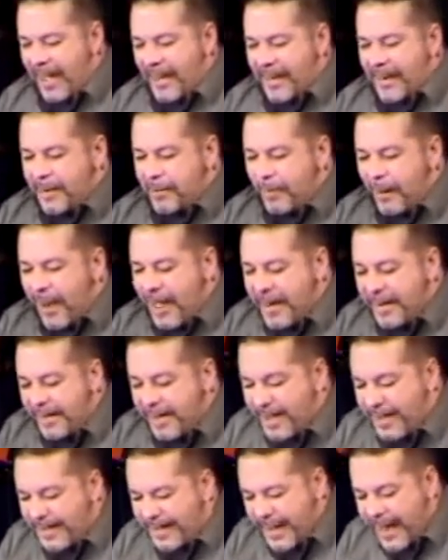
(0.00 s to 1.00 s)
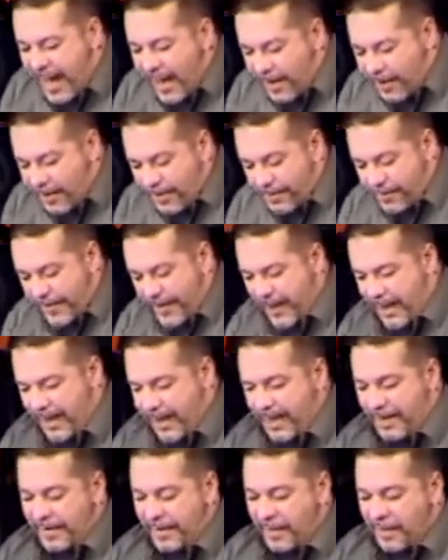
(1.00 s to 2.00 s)
I am like a
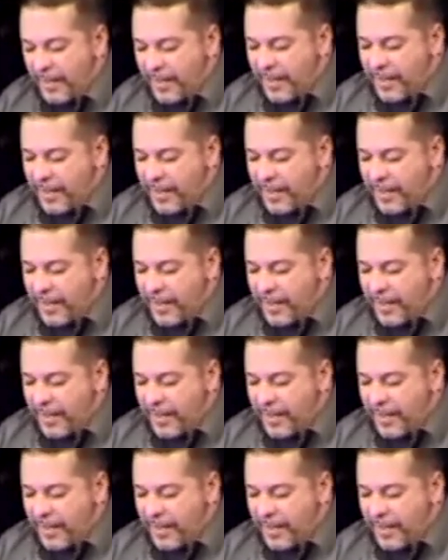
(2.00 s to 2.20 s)
caravan